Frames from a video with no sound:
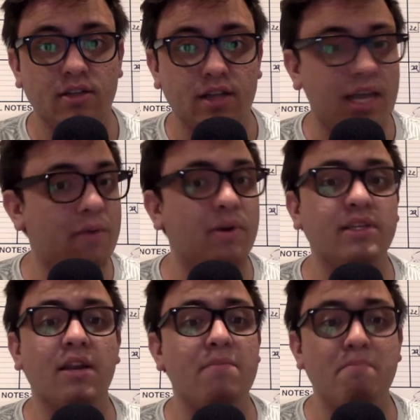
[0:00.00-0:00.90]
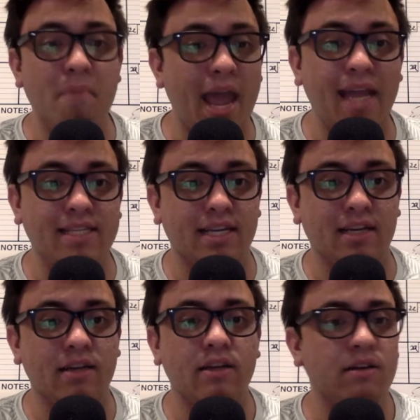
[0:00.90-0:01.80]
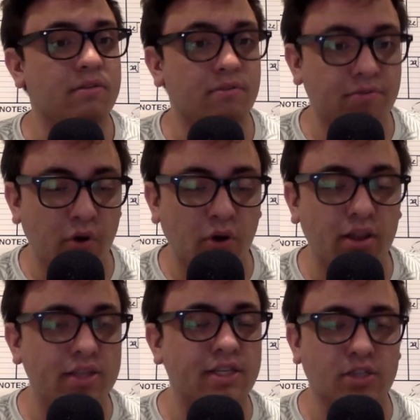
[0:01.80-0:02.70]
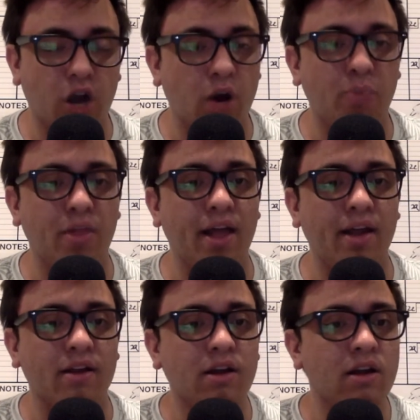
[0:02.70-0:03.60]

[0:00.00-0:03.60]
He was an amazing vocalist, guitar player